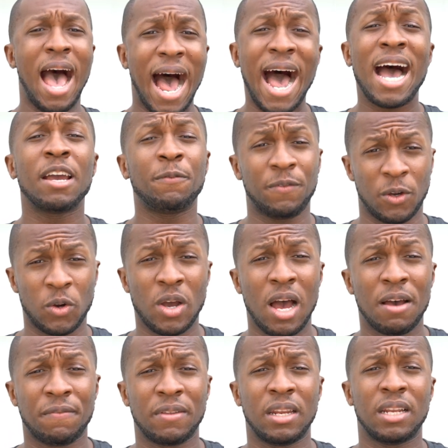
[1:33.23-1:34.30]
I feel
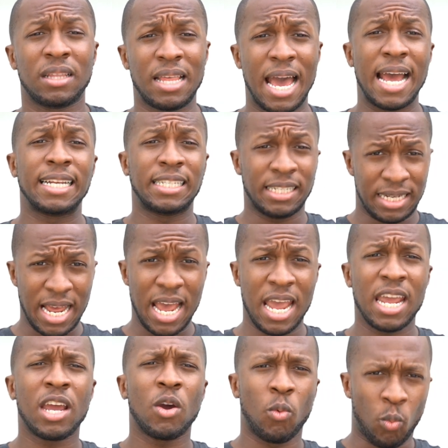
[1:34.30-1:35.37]
confident that
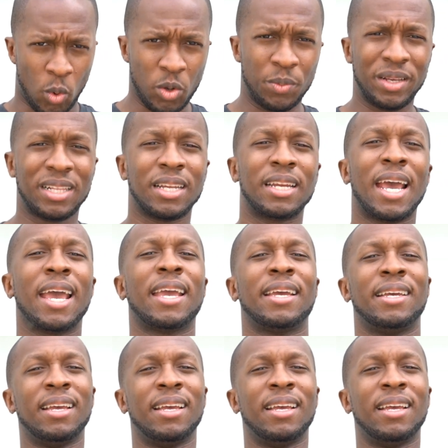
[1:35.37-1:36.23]
today will be the day.